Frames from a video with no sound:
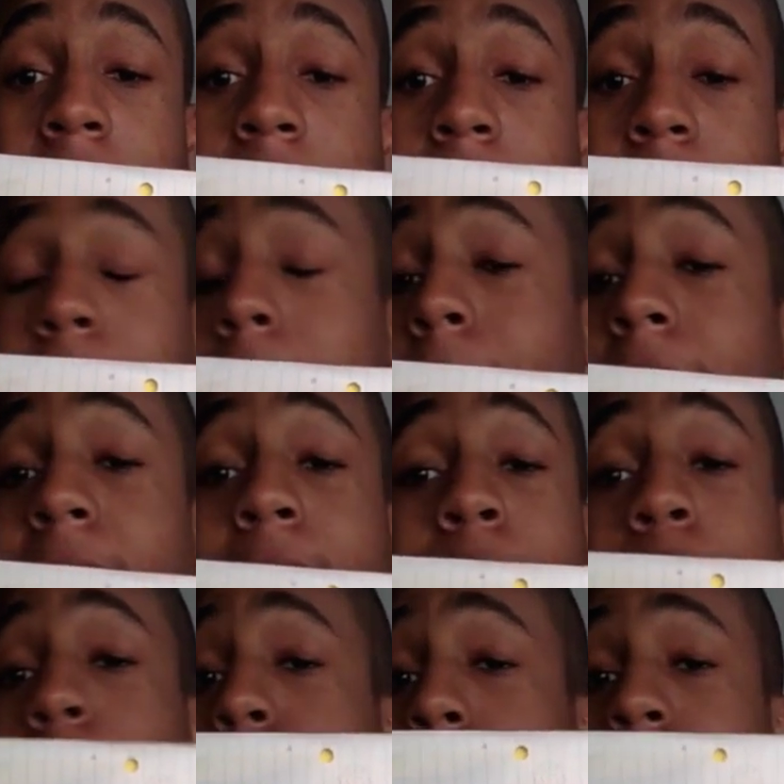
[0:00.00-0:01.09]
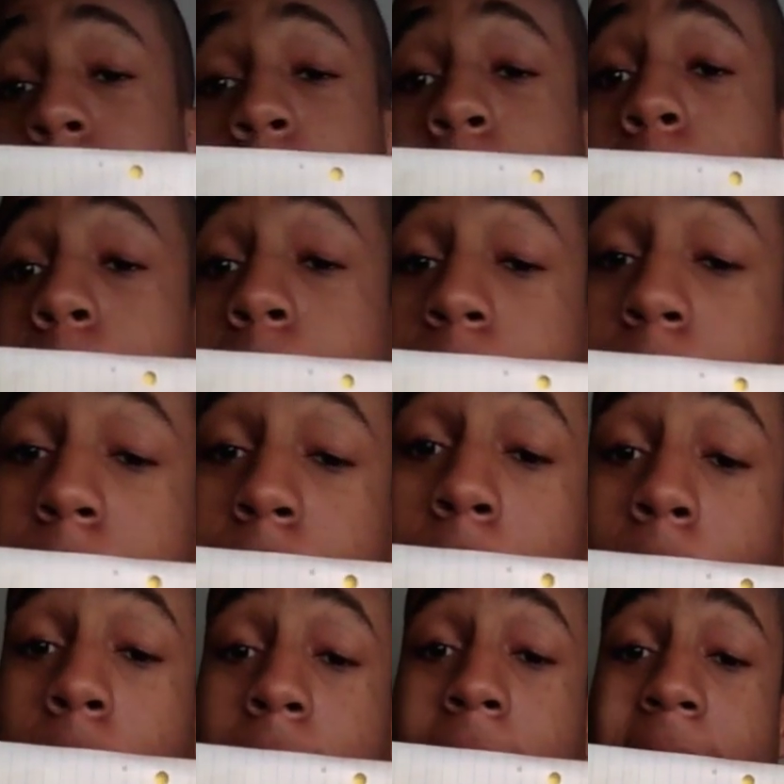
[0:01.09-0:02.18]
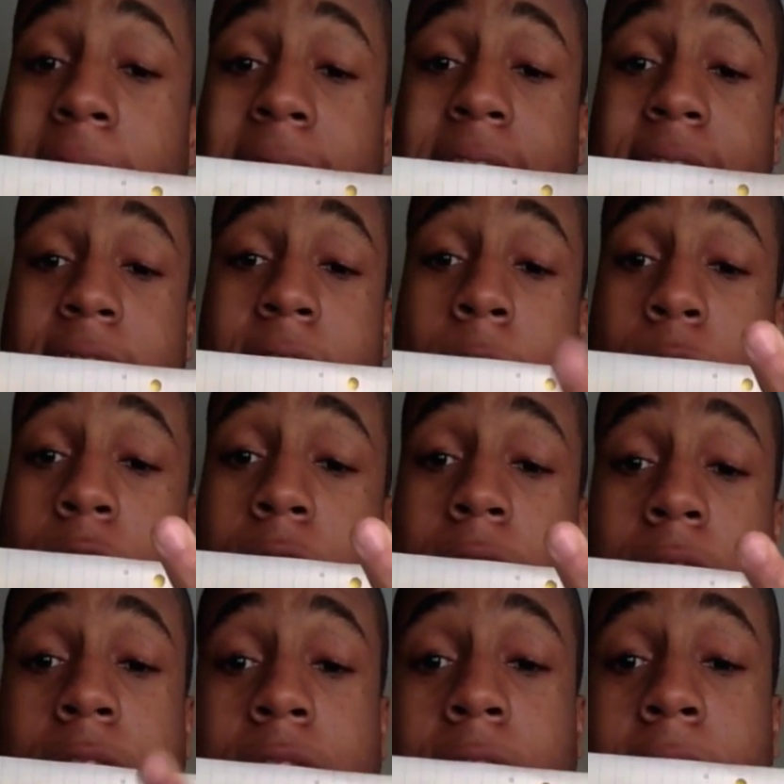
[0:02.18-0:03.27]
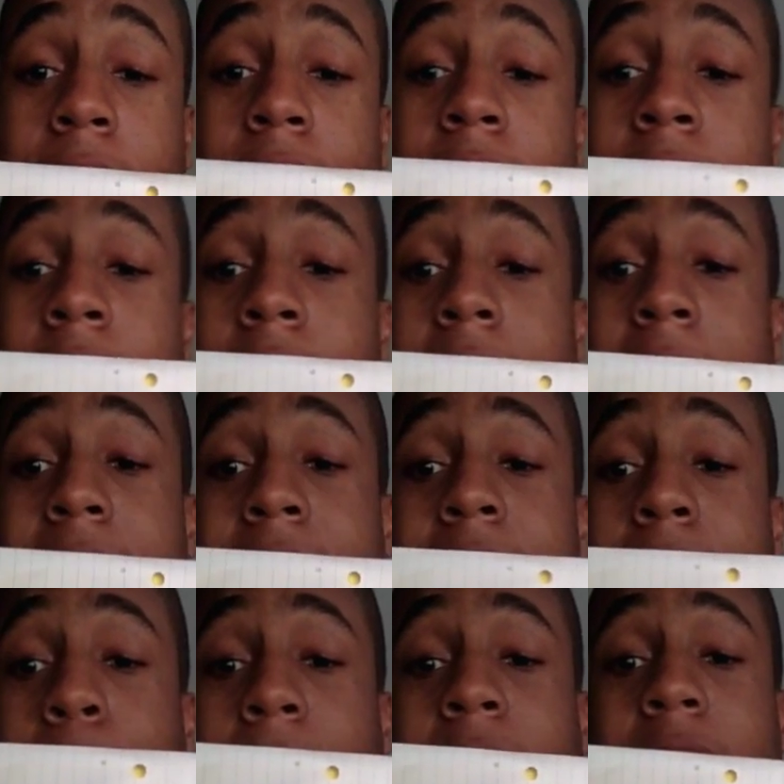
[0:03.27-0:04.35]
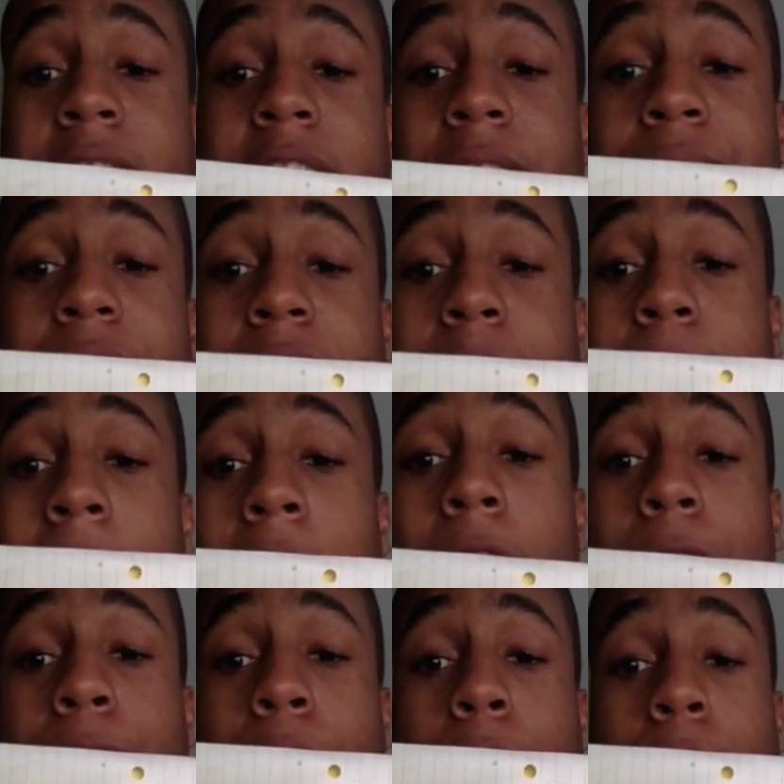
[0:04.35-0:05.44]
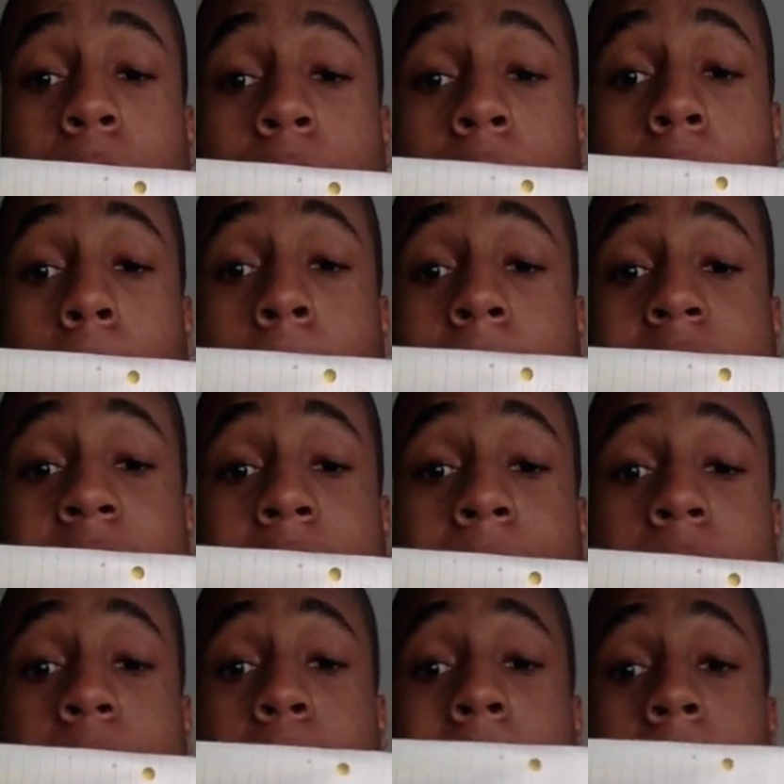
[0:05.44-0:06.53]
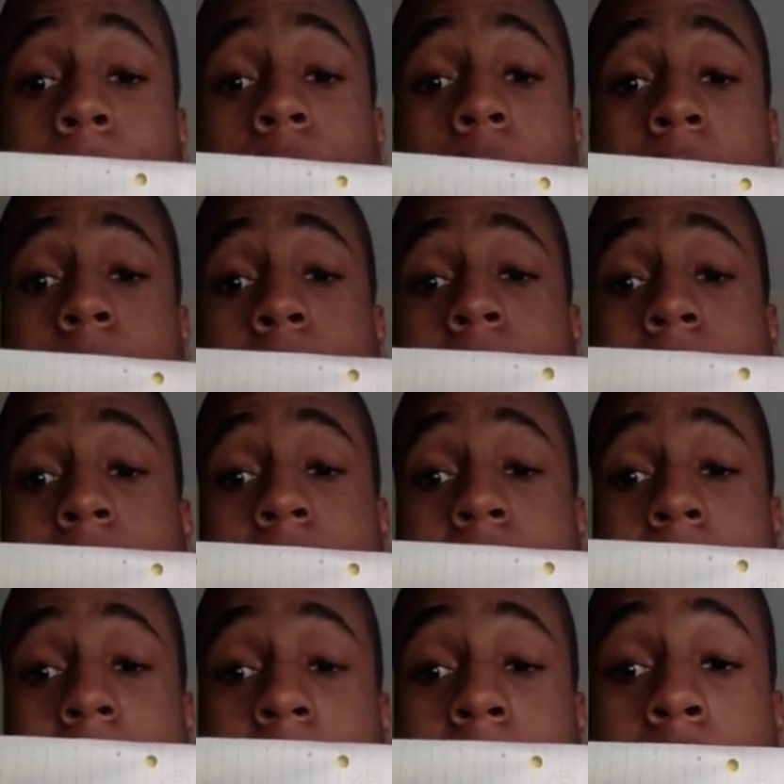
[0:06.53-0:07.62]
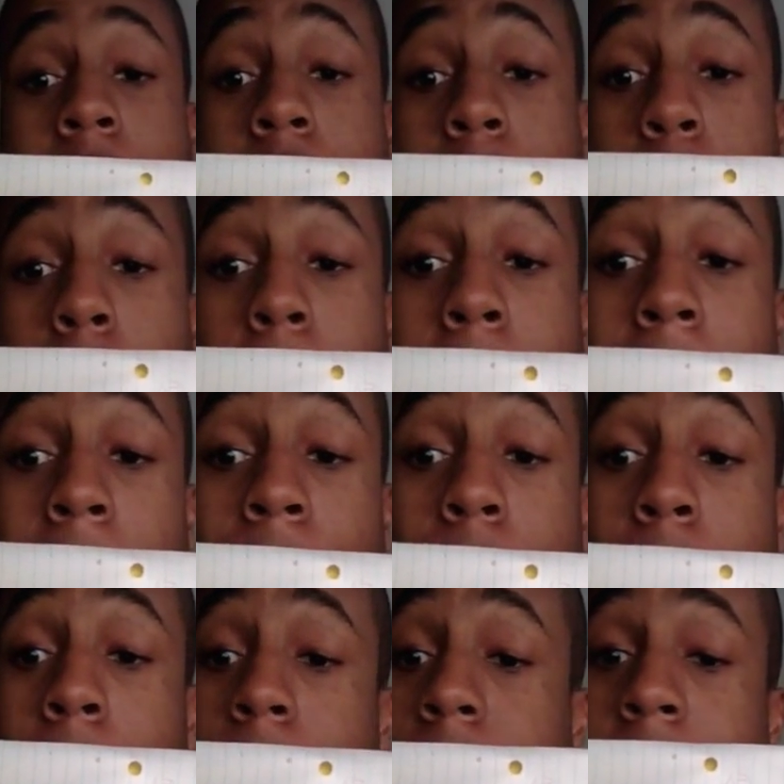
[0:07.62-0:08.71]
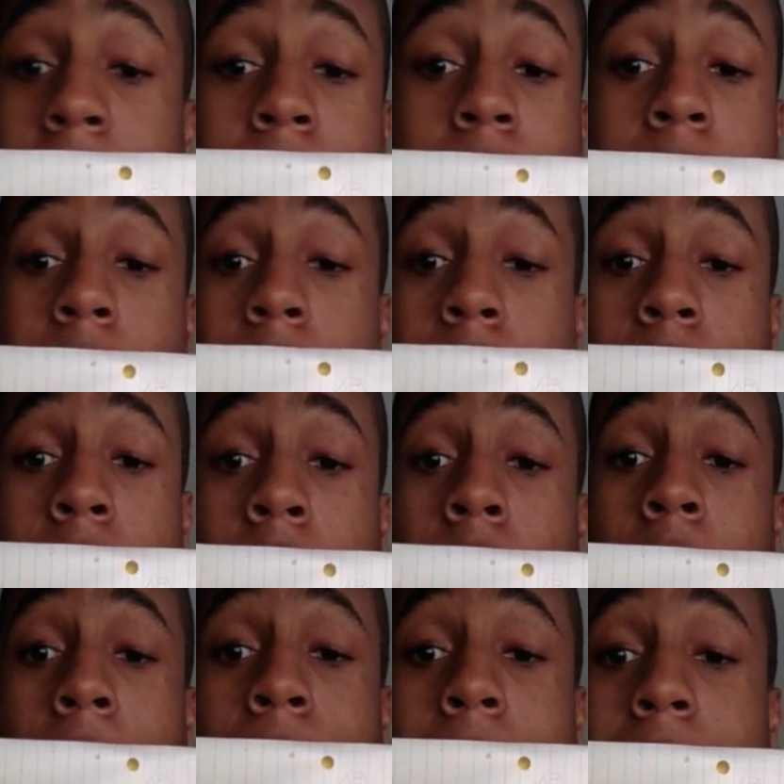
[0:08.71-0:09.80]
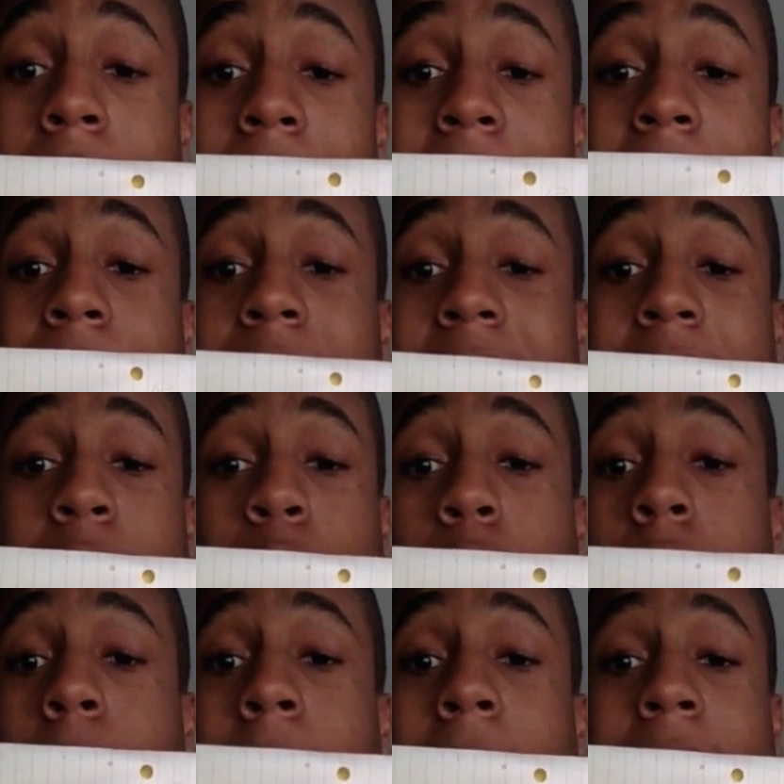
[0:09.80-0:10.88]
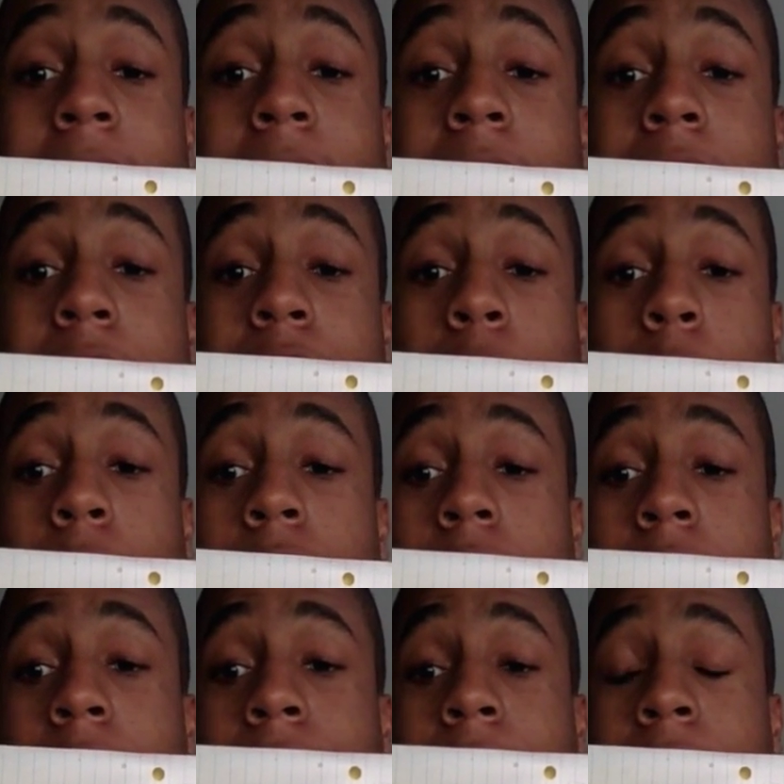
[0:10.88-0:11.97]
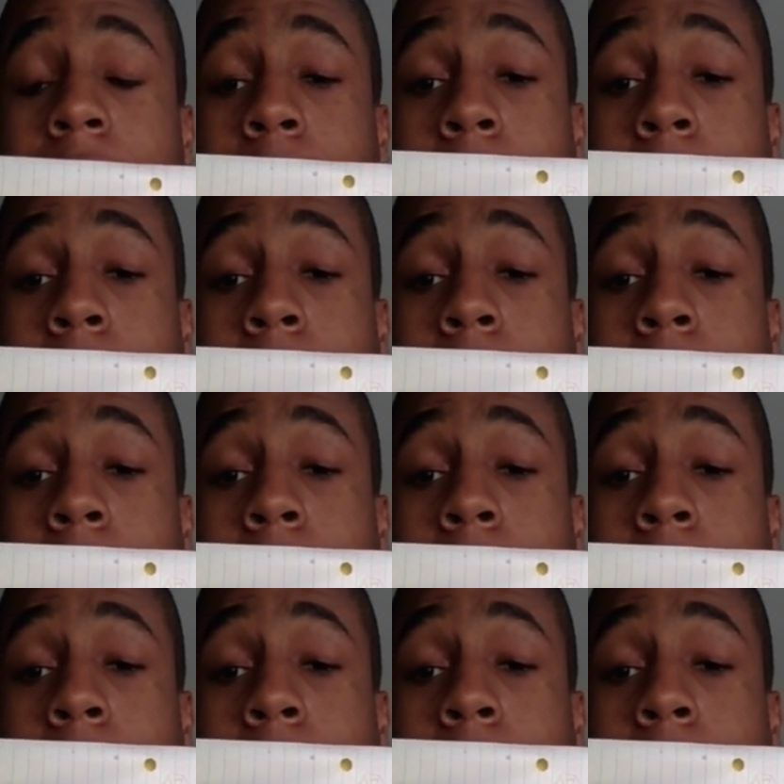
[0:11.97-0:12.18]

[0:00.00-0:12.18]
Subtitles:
Because my two goals are no lag and no cheese. Like, I think making defense powerful at the beginning, like it looks more powerful, but you never know. If you have an athletic quarterback, he can torch your defense.